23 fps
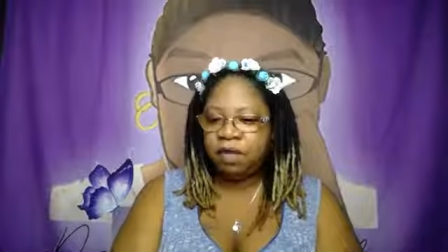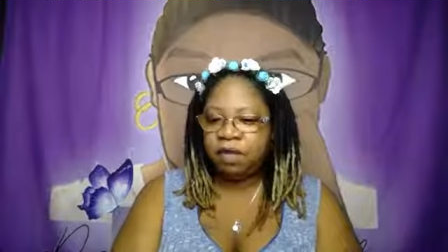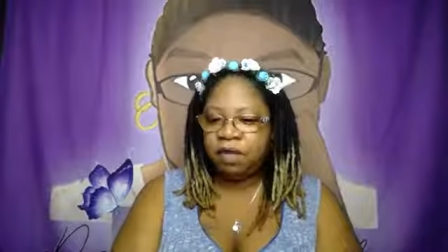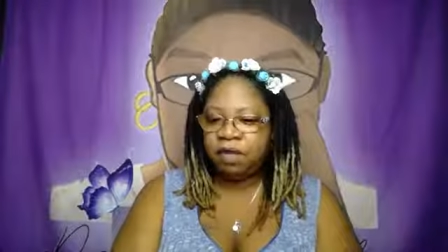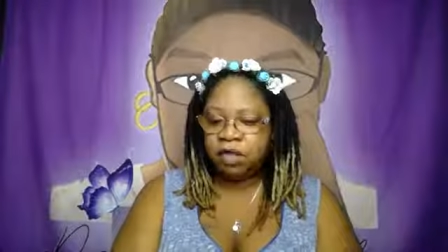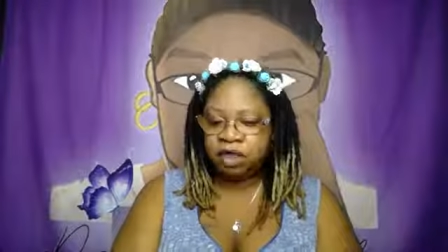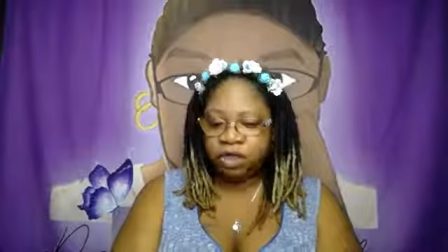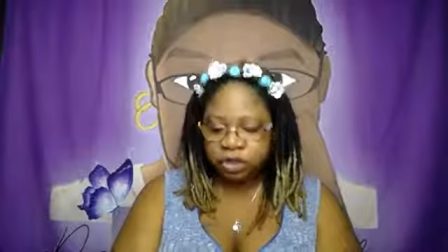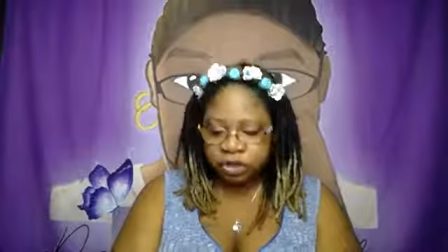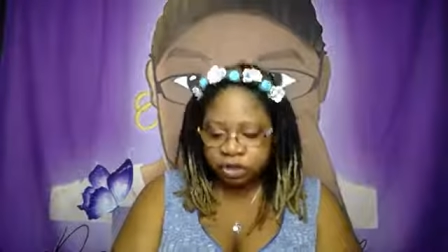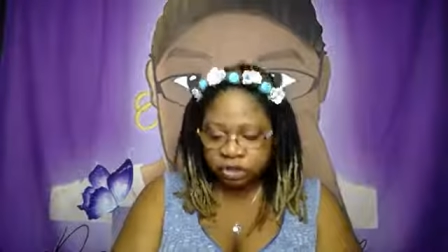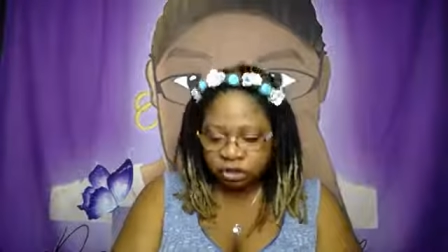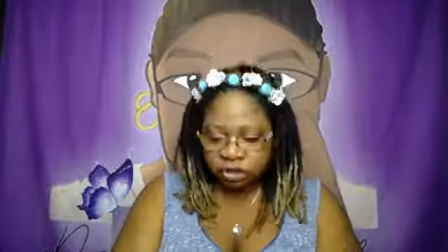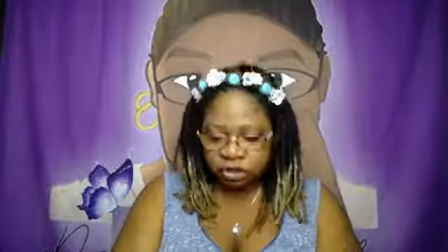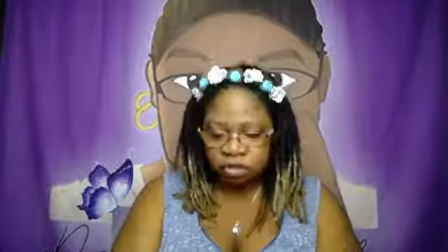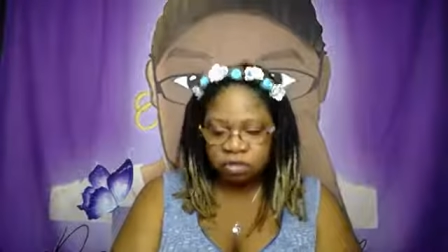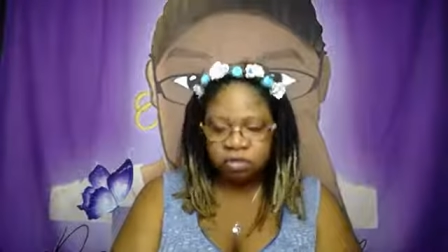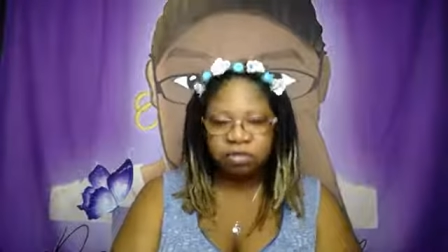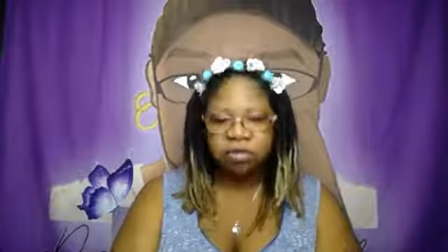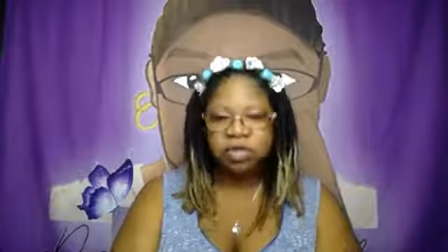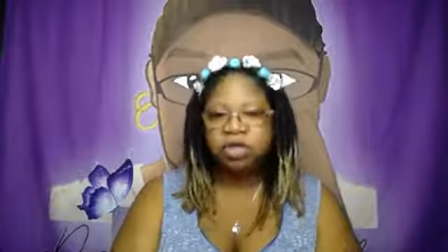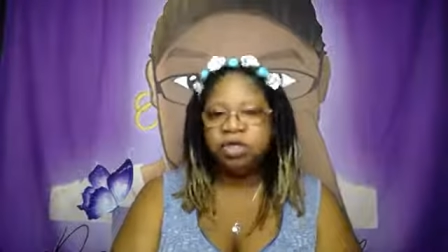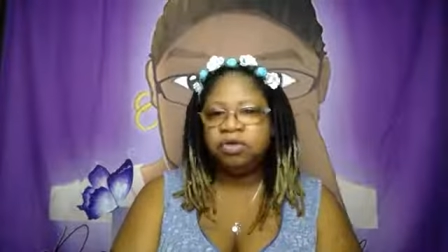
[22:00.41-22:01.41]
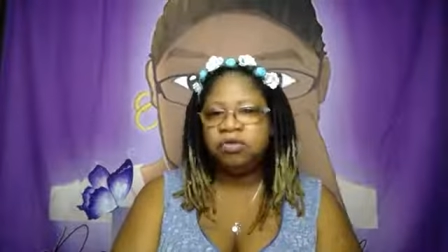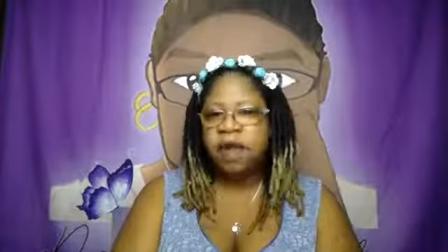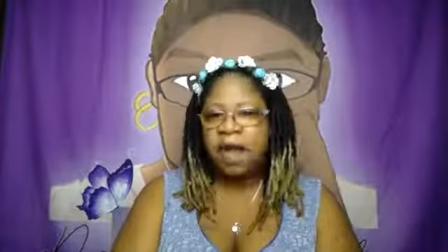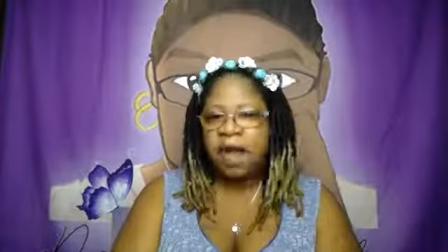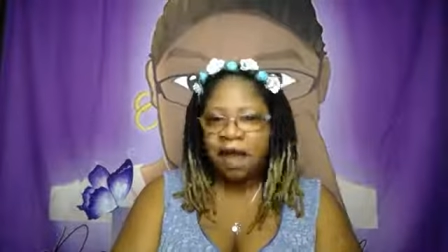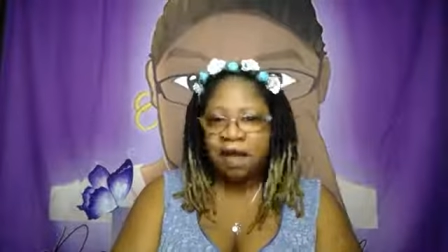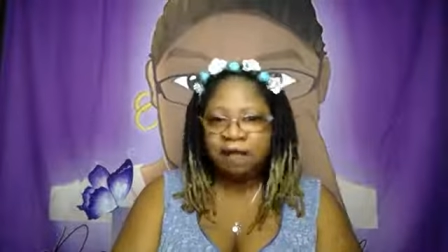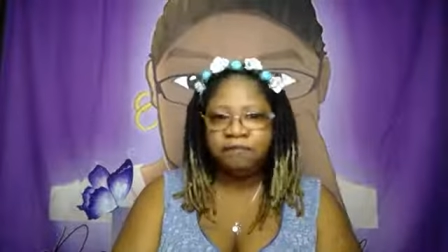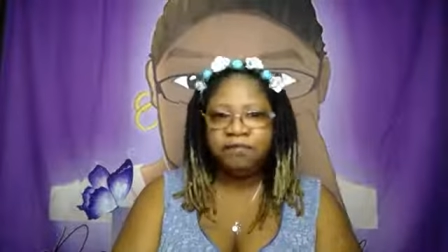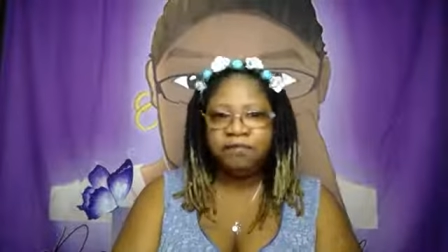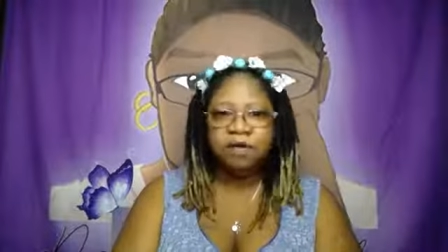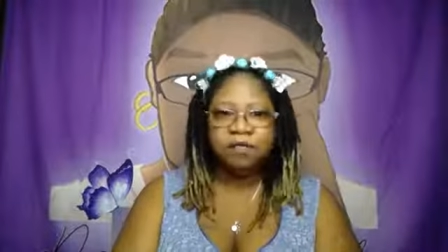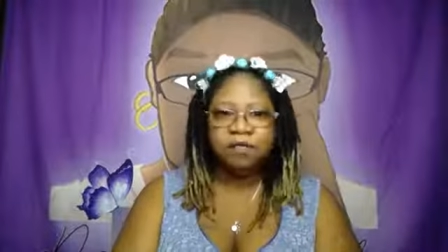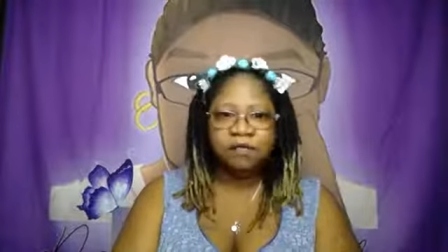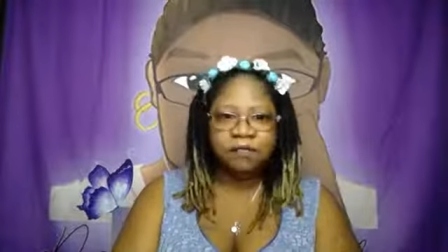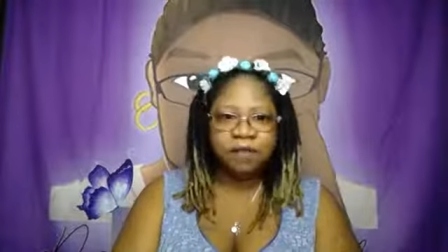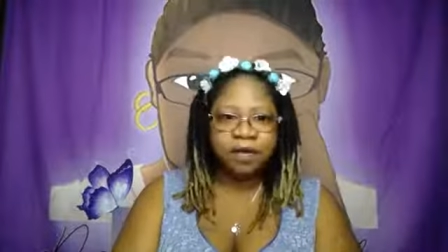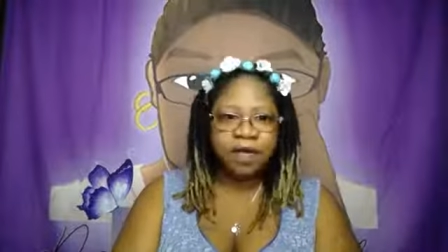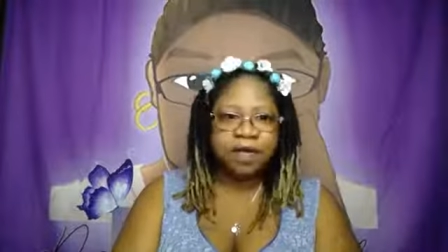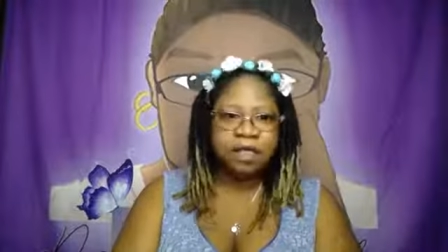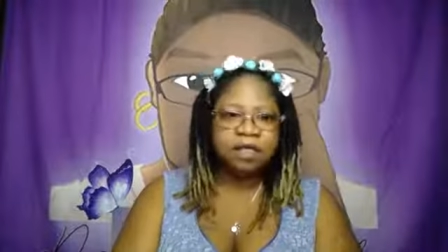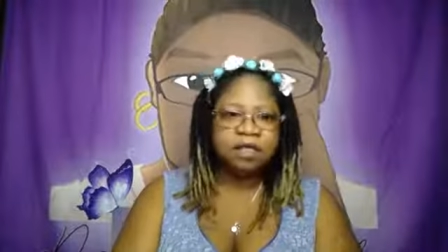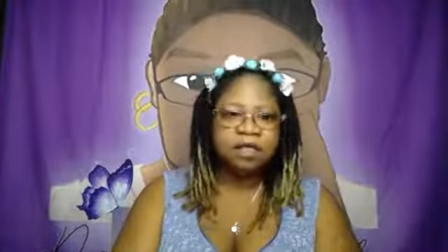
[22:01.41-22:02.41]
your circle and you have your
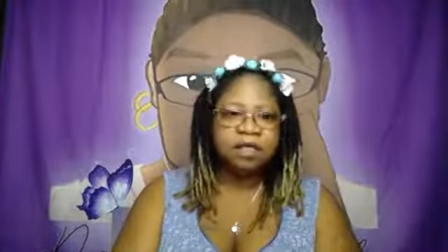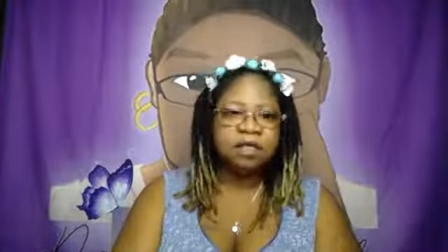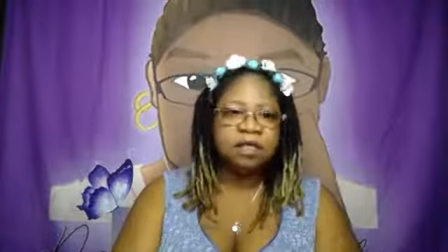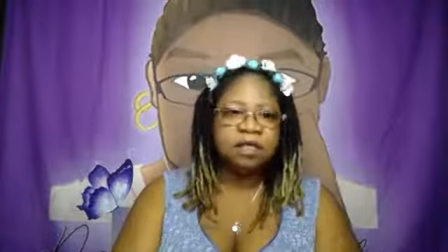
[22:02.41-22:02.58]
friends,